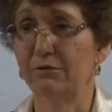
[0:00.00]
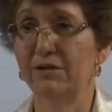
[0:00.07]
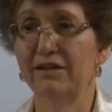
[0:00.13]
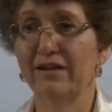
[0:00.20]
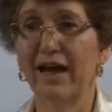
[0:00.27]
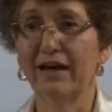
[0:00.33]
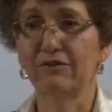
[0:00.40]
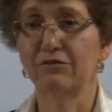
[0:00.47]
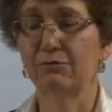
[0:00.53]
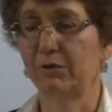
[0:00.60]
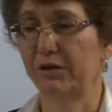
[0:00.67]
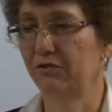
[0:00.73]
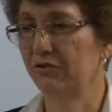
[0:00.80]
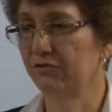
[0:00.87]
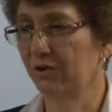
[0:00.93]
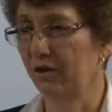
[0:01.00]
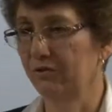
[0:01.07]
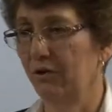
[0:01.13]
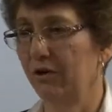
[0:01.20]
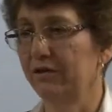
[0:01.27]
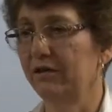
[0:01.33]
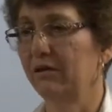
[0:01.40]
And that's when you start
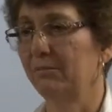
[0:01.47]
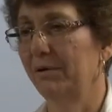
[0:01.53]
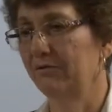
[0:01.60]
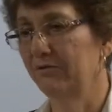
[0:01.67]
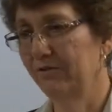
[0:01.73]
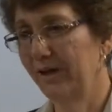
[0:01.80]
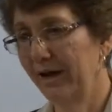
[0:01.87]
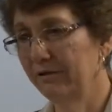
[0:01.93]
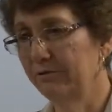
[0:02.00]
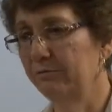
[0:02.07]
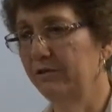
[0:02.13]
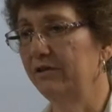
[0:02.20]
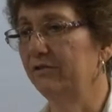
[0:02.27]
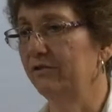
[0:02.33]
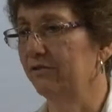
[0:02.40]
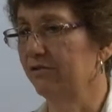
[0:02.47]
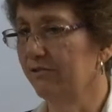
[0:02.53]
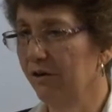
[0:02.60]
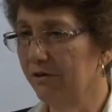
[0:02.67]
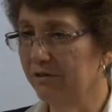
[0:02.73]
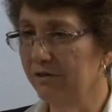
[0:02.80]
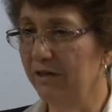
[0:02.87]
talking about salaries and
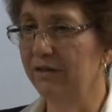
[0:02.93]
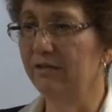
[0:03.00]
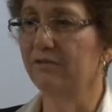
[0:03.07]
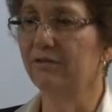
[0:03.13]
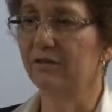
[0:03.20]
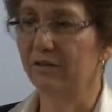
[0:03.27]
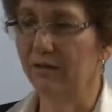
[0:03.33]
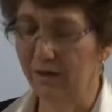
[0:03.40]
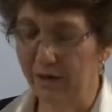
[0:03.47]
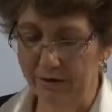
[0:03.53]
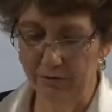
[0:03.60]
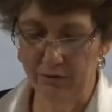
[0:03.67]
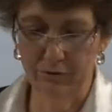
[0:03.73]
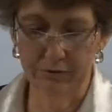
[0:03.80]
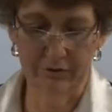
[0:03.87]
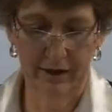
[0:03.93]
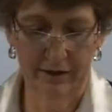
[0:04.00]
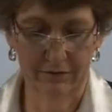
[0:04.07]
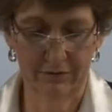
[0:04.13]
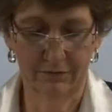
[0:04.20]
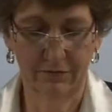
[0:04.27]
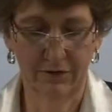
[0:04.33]
start dates and those
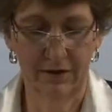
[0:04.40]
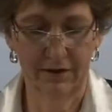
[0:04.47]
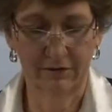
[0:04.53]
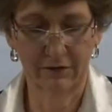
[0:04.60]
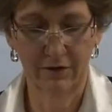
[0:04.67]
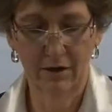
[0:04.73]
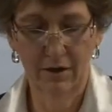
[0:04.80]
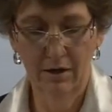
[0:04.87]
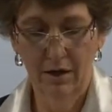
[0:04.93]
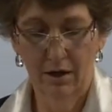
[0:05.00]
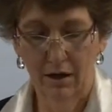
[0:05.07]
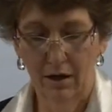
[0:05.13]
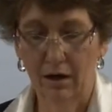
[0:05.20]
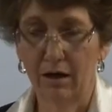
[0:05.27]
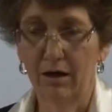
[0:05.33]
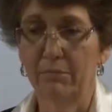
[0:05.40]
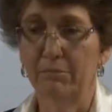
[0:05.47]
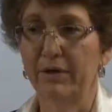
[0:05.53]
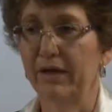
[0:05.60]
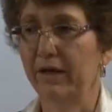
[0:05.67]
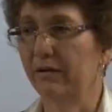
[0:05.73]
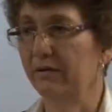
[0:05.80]
kinds of things,
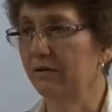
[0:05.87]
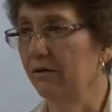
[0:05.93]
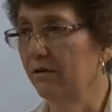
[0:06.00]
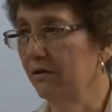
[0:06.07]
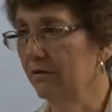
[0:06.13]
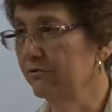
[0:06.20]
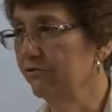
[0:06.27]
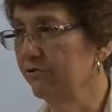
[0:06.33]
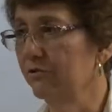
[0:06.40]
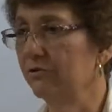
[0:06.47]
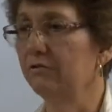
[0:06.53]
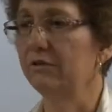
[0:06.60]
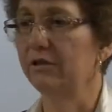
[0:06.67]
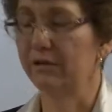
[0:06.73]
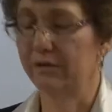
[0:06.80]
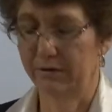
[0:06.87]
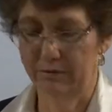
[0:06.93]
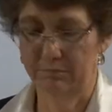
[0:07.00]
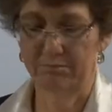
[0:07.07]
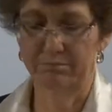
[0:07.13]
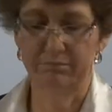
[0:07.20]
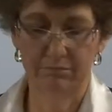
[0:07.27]
and the culture and
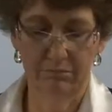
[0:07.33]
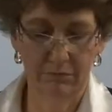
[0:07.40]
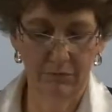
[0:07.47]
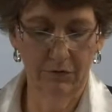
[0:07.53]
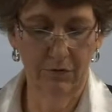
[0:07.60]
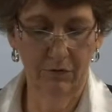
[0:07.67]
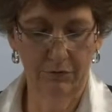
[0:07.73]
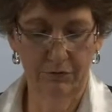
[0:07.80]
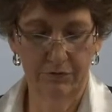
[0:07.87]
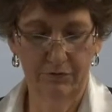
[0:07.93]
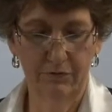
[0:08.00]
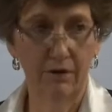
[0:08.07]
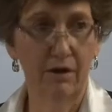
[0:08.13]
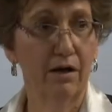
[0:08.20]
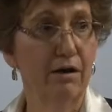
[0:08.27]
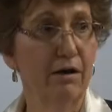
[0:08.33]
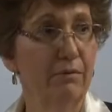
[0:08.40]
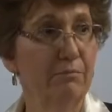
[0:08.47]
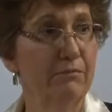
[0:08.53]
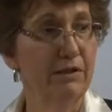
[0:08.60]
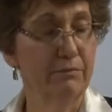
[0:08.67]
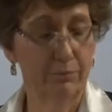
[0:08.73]
those
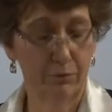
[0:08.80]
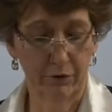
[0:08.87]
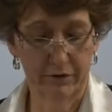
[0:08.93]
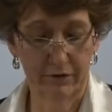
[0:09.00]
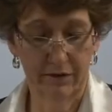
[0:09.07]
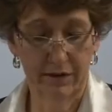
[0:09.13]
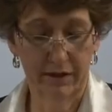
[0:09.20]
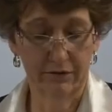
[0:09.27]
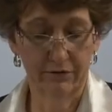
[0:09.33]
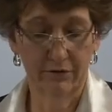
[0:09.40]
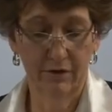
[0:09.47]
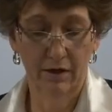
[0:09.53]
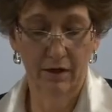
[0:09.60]
important things.